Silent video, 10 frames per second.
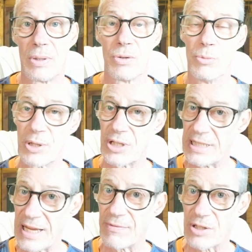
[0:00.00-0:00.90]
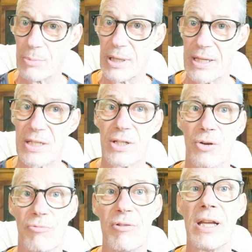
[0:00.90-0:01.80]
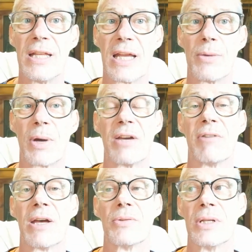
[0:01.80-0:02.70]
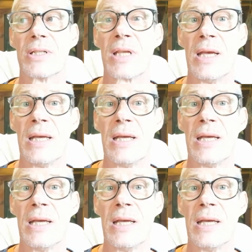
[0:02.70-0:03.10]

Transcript: almost inevitably, there's not really any way around this,